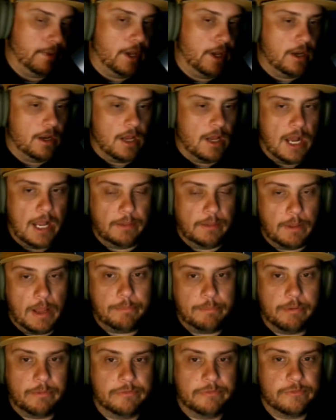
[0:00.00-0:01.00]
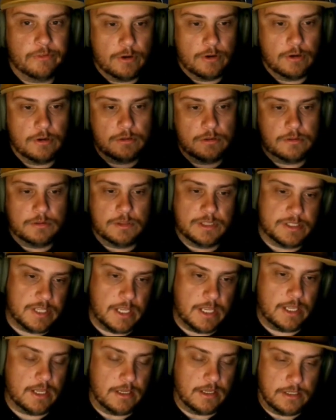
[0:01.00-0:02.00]
but I, I prefer the
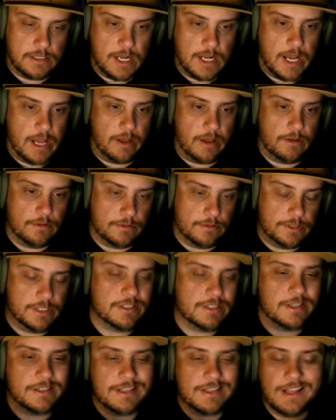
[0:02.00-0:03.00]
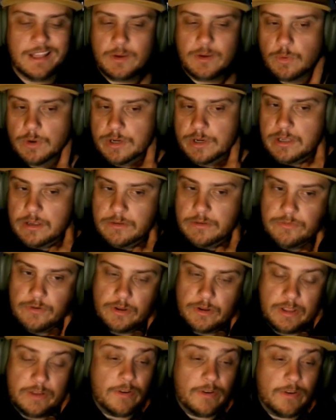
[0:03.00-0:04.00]
sinking style just because I like working it
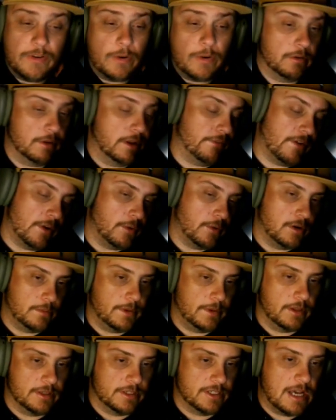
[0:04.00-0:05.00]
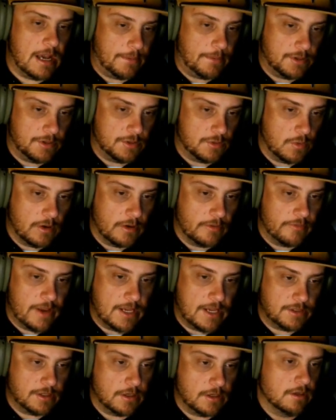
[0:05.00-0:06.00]
farther. If I want to, if I want it to be on the top, I'll just work it
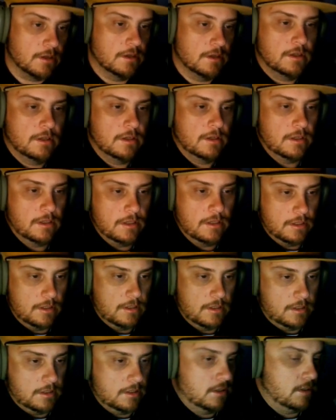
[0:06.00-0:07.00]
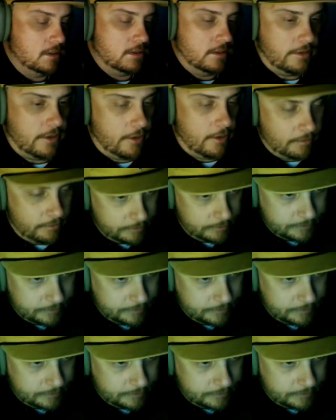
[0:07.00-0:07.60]
faster. Mm-hmm. So